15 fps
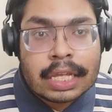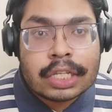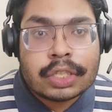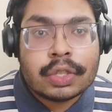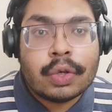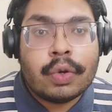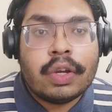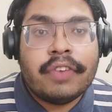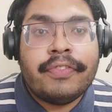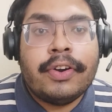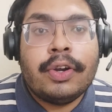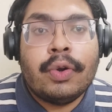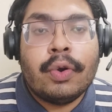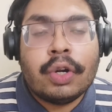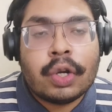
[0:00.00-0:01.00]
So if
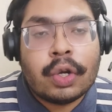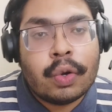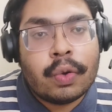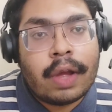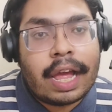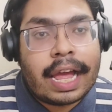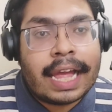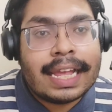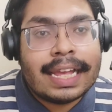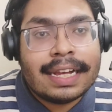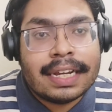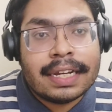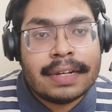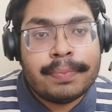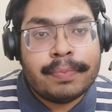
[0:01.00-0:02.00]
you don't know, I
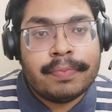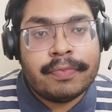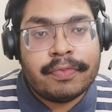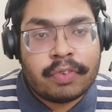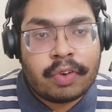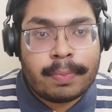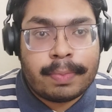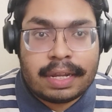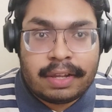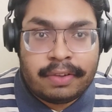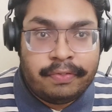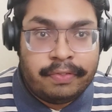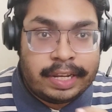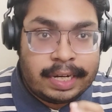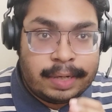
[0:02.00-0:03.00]
come from a
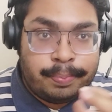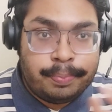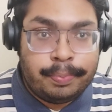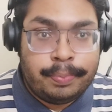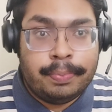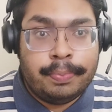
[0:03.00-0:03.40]
very